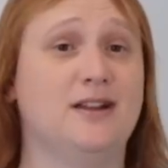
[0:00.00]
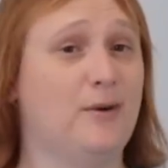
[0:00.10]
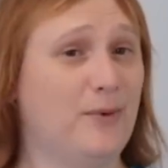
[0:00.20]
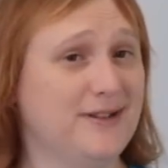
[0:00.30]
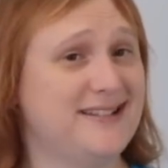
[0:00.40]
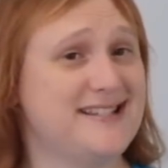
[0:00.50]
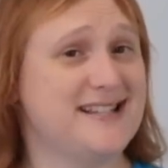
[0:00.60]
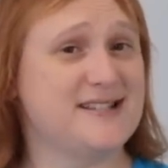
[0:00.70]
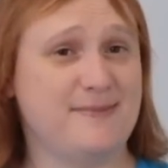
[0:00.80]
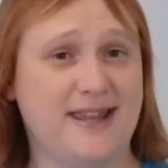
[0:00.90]
what does
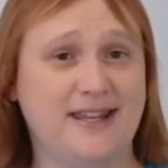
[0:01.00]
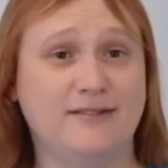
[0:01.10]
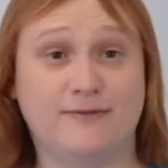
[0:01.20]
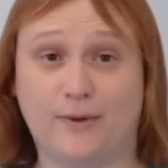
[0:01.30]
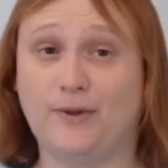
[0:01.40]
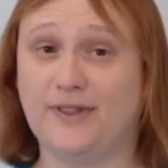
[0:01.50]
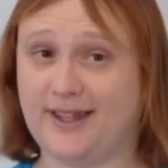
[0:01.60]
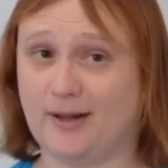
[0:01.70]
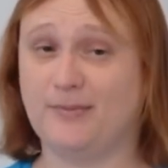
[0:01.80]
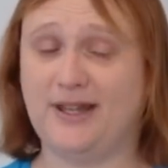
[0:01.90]
this mean for the
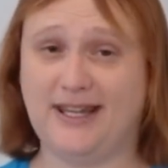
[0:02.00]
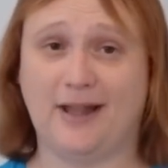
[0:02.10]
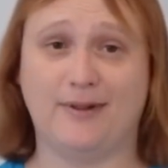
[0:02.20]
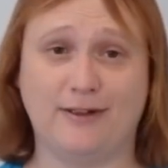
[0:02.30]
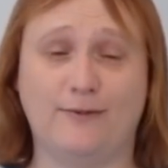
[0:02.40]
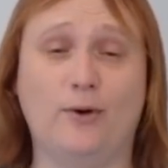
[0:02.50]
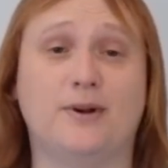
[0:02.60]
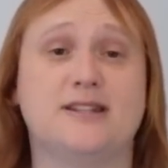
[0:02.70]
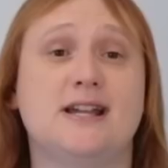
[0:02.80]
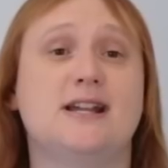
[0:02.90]
company going
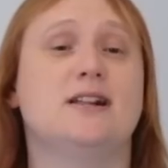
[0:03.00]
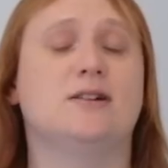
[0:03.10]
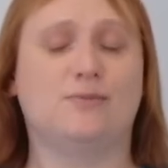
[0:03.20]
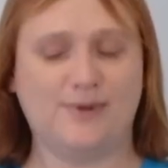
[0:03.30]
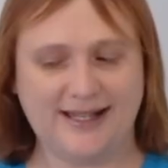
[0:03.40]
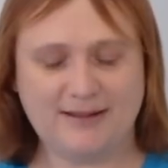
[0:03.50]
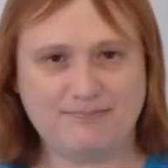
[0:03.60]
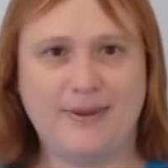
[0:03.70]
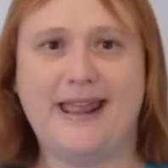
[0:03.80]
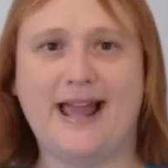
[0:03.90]
forward? Will
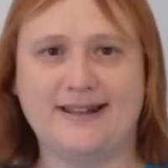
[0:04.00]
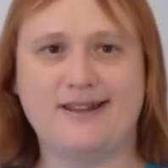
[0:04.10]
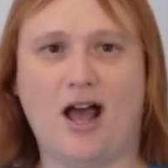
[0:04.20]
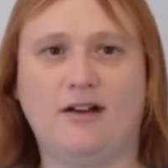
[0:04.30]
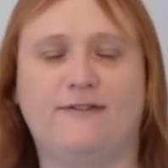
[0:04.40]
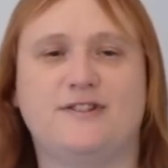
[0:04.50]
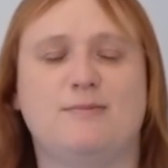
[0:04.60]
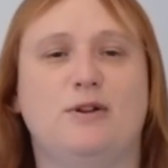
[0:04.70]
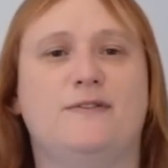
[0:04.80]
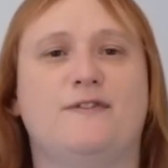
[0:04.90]
it be enough to
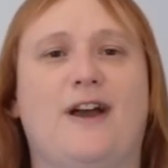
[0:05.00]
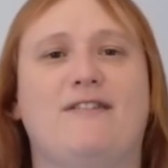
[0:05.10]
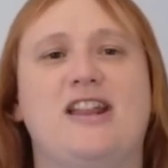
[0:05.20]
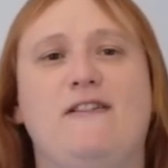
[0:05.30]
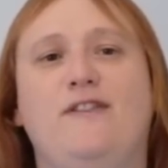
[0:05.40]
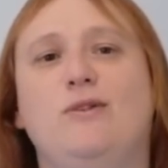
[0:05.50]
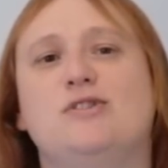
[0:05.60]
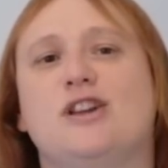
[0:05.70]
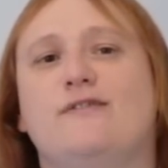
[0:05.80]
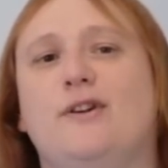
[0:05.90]
move Faraday
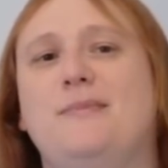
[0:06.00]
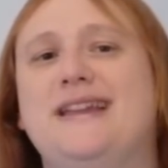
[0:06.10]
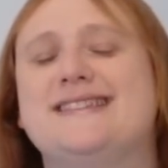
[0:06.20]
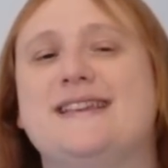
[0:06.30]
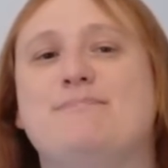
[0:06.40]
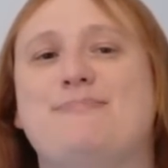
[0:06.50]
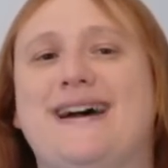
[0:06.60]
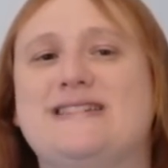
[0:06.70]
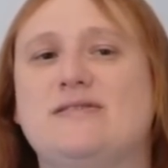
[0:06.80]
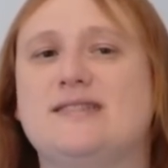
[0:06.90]
Future from its
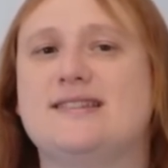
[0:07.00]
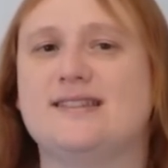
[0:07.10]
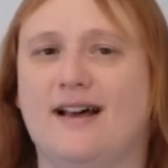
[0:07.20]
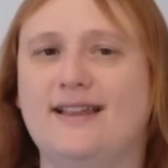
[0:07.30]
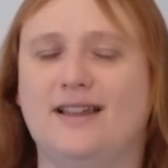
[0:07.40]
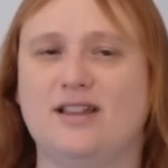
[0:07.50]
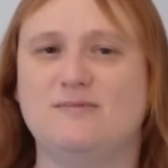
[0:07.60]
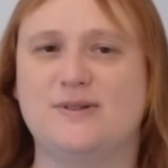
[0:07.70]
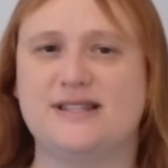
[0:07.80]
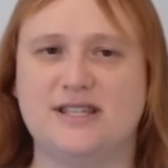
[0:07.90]
embattled sideline
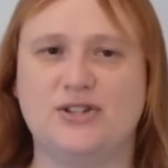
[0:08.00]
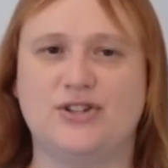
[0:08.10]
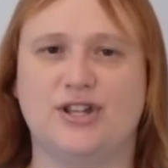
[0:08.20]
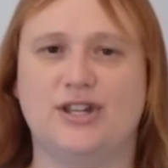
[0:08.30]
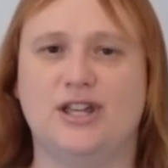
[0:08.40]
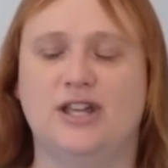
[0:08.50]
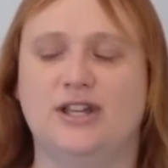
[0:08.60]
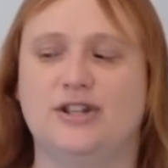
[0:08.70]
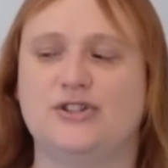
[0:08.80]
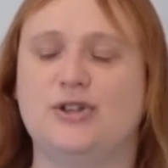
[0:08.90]
position
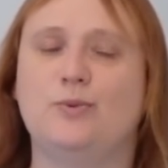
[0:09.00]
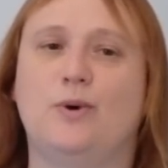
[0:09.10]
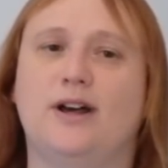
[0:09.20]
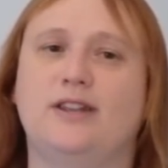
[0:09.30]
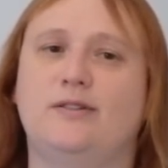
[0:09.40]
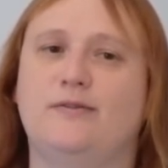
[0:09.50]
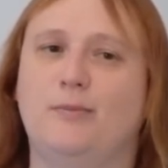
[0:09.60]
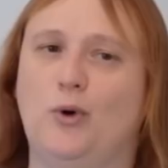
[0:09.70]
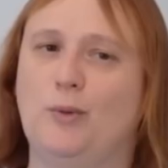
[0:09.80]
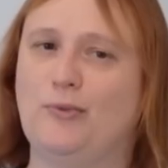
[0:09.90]
to one of
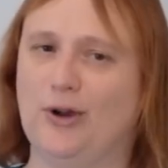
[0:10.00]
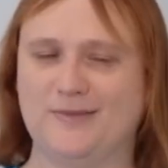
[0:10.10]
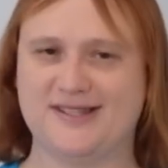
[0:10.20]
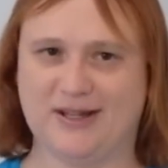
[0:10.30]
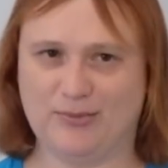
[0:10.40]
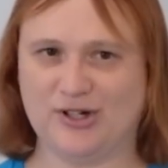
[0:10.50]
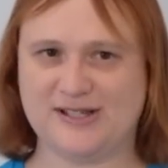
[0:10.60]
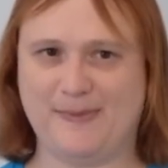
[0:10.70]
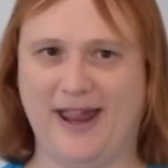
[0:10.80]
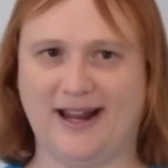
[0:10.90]
more promising
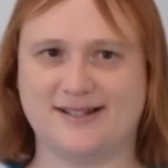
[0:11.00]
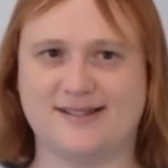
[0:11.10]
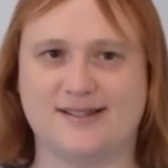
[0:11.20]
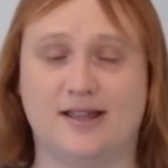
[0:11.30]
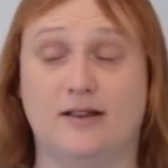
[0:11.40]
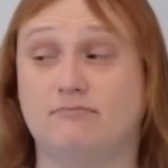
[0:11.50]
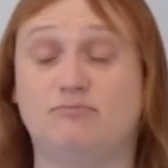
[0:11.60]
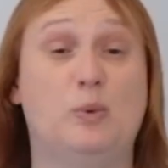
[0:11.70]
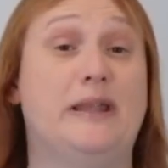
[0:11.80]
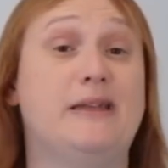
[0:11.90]
prospects?
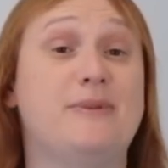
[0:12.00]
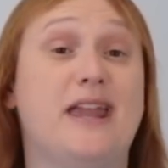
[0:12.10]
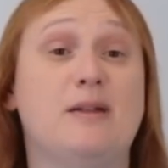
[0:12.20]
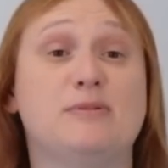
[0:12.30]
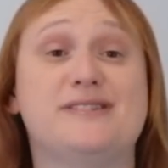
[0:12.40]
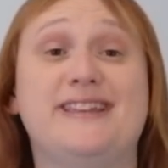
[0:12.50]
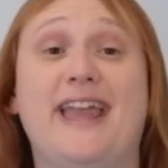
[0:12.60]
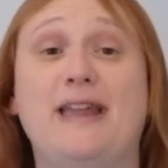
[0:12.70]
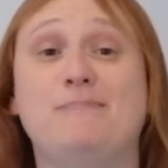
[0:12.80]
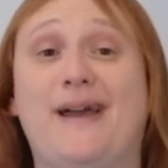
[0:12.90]
Will it be able to
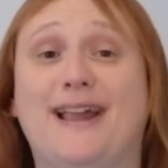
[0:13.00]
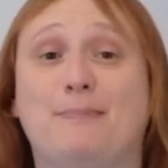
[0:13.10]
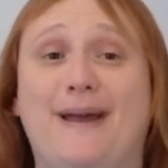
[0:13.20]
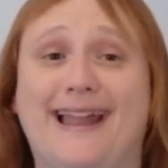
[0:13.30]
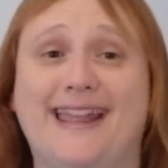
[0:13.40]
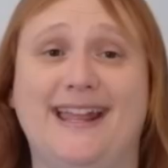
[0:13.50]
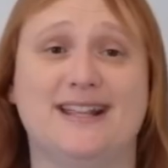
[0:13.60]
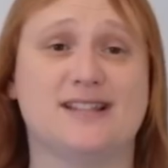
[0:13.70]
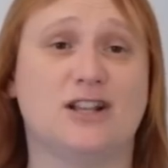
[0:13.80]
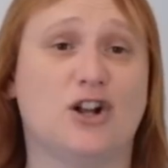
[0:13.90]
gain back backing
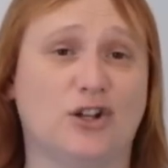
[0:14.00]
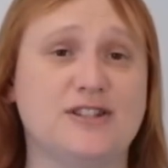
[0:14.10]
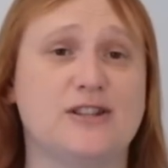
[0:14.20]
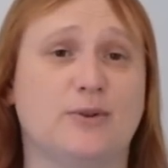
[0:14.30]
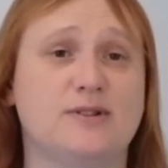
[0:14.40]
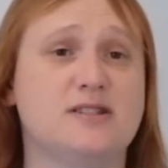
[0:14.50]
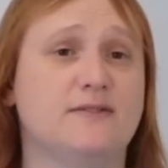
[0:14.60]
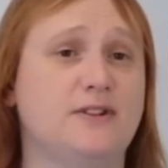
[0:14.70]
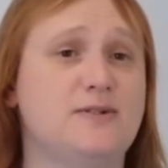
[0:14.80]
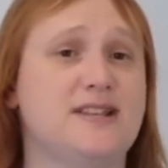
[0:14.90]
as a consequence
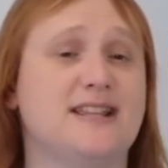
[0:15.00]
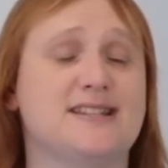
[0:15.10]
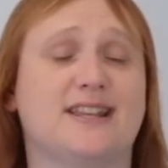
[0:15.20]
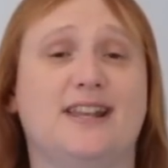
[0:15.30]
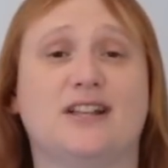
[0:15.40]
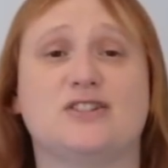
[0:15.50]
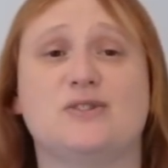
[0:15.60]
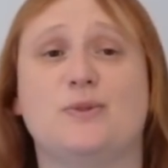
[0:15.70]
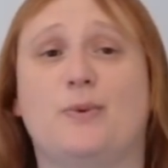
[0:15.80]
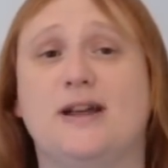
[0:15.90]
of losing its
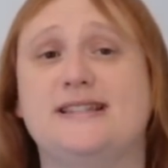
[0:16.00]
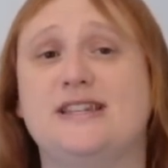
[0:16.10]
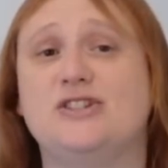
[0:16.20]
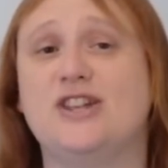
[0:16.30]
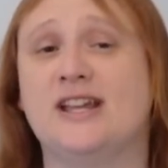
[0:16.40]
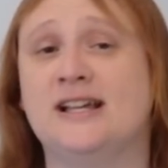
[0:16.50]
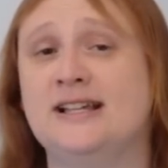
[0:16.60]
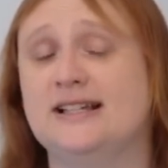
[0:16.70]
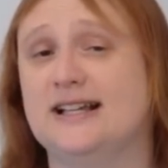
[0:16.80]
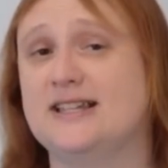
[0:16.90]
connections with Whitey Gia
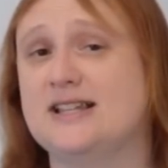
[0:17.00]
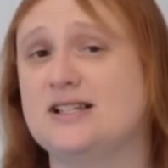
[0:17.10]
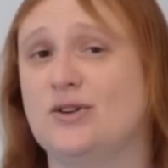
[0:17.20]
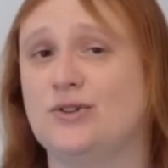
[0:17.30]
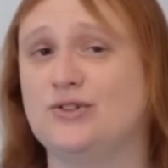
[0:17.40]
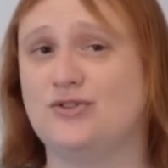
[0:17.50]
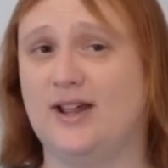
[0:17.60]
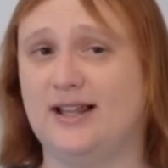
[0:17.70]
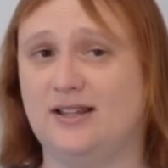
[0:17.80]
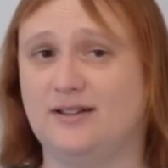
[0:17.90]
and his long
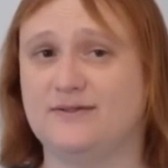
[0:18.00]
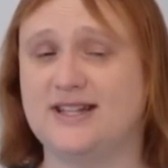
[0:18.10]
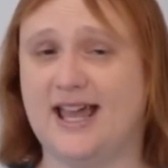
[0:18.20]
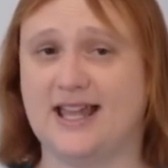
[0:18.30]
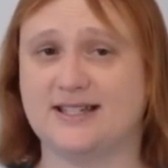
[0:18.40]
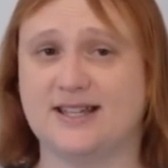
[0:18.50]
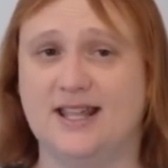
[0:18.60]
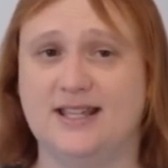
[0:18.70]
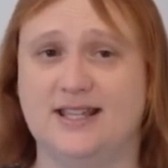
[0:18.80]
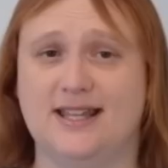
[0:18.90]
trail of debt?
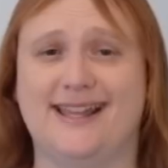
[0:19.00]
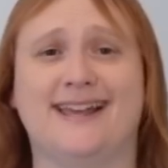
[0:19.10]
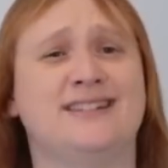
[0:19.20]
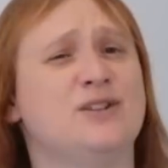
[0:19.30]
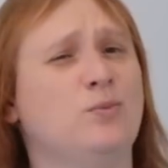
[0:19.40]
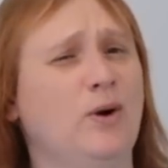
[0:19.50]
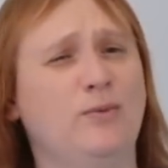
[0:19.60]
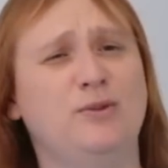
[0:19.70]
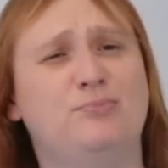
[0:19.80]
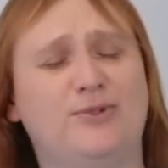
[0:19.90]
And what
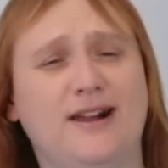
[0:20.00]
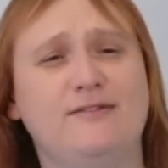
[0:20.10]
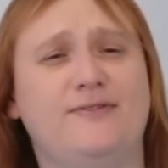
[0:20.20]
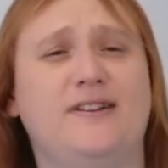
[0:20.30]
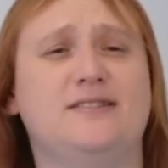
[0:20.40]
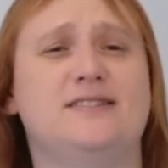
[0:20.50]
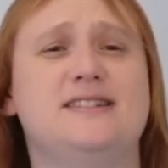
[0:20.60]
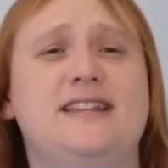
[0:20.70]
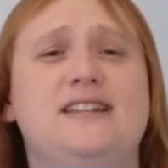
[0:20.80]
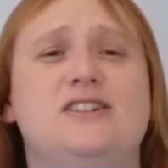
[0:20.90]
will Breitfeld
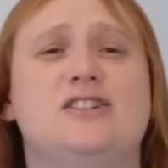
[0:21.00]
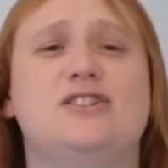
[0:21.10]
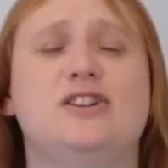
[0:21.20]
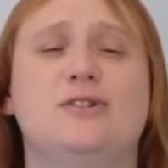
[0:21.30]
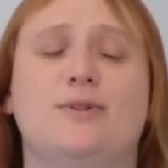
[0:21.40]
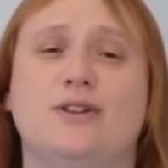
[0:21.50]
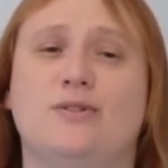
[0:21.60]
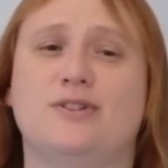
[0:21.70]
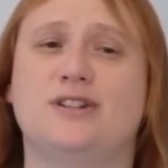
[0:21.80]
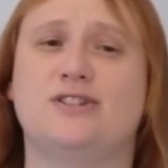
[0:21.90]
need to do in
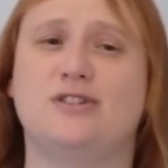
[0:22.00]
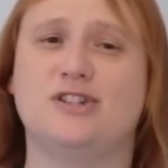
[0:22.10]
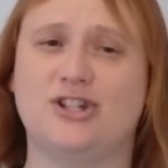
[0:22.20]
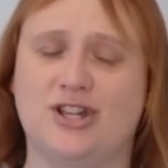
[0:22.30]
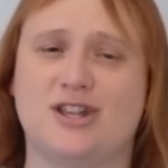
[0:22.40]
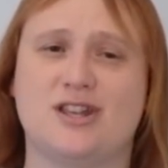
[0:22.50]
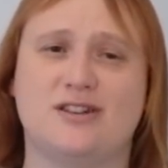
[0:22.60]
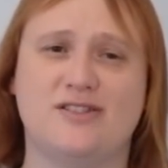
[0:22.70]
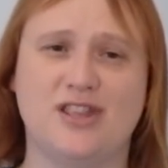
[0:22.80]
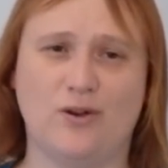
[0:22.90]
order to
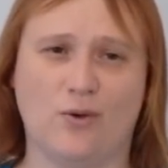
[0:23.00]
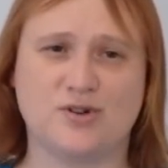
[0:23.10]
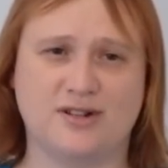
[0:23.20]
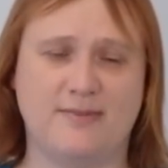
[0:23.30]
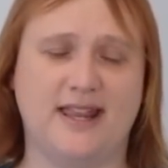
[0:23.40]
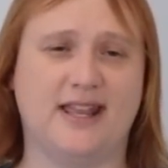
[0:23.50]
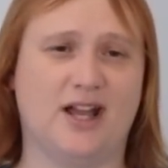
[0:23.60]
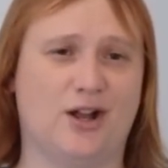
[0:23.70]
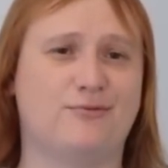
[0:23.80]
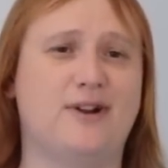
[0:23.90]
turn the
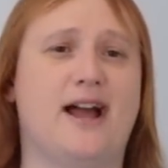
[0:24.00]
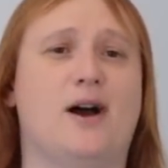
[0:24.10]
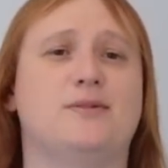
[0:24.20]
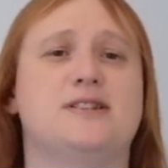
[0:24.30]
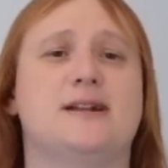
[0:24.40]
automaker around?